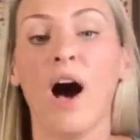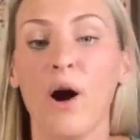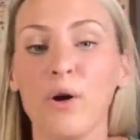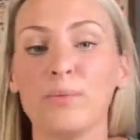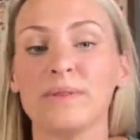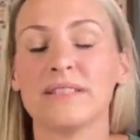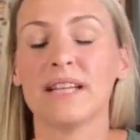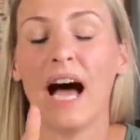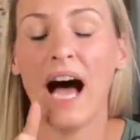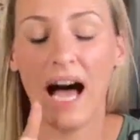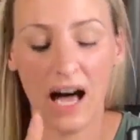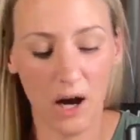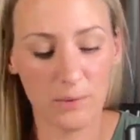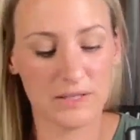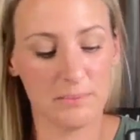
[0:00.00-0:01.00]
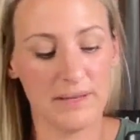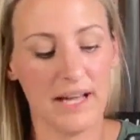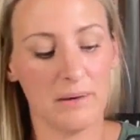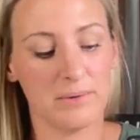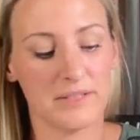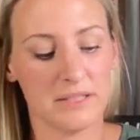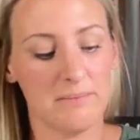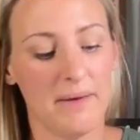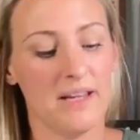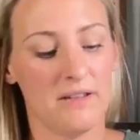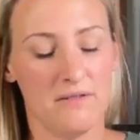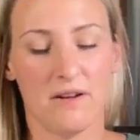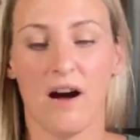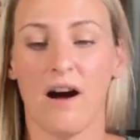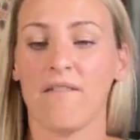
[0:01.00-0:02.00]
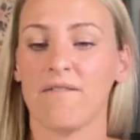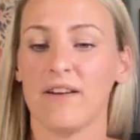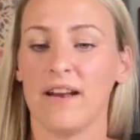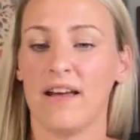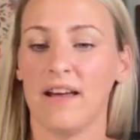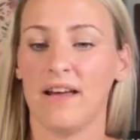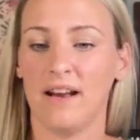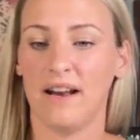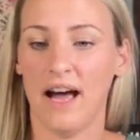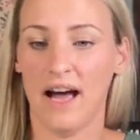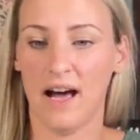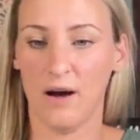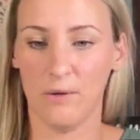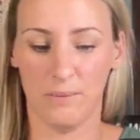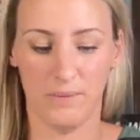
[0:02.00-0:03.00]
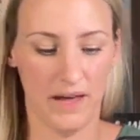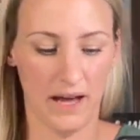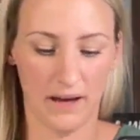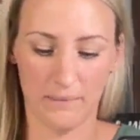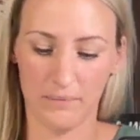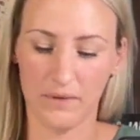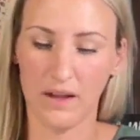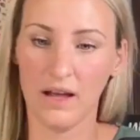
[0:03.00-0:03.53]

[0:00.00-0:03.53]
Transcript: hope to be able to make you confident. I hope that.